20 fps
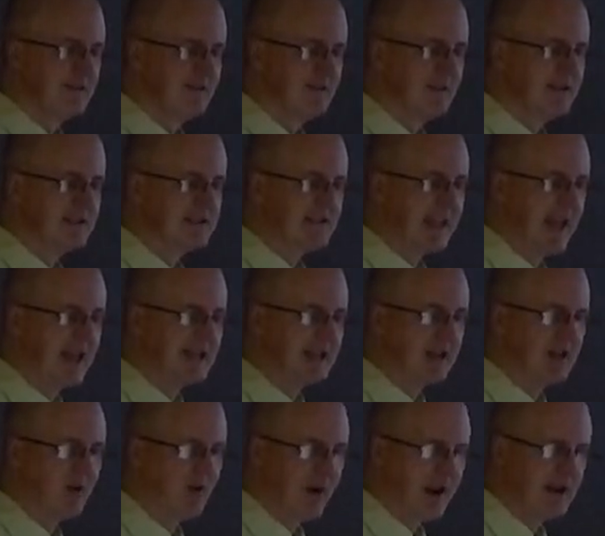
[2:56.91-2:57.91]
Things can
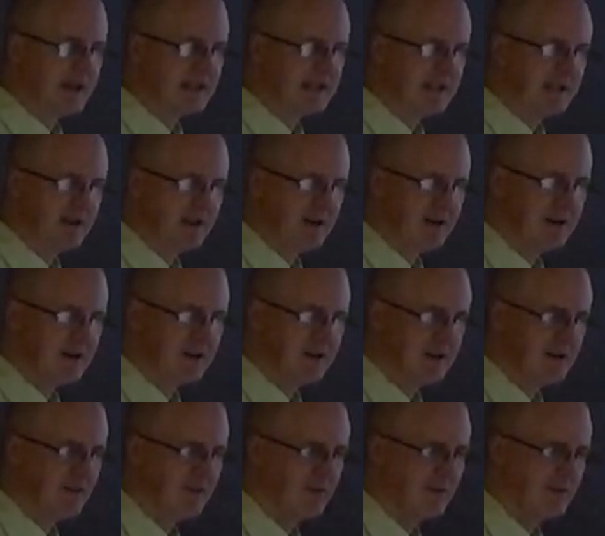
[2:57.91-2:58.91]
get crazy here.
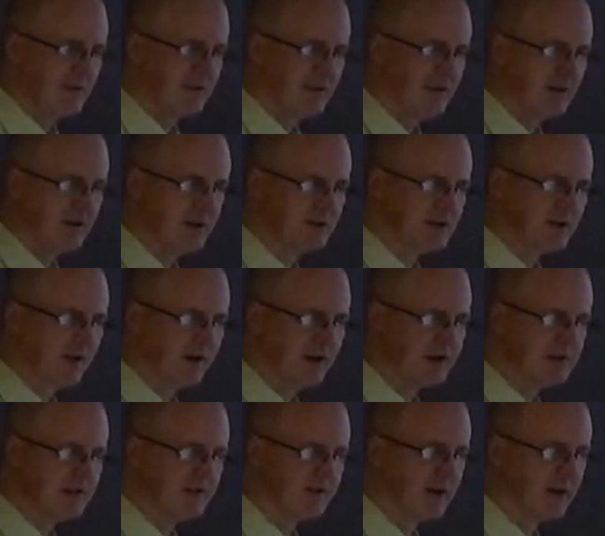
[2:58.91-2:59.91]
Here's a
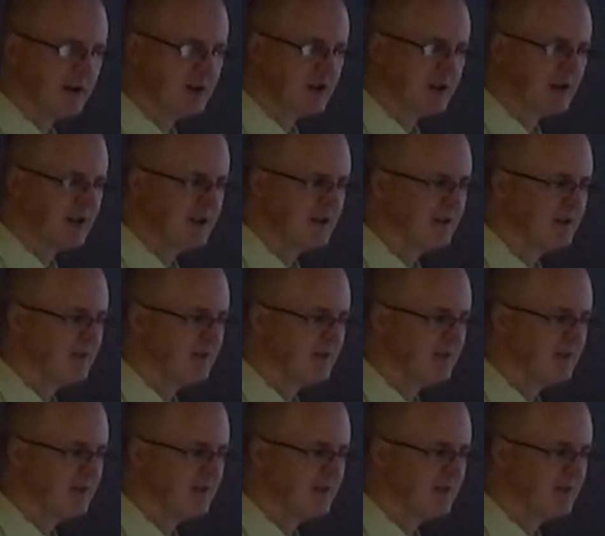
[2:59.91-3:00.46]
crazy function.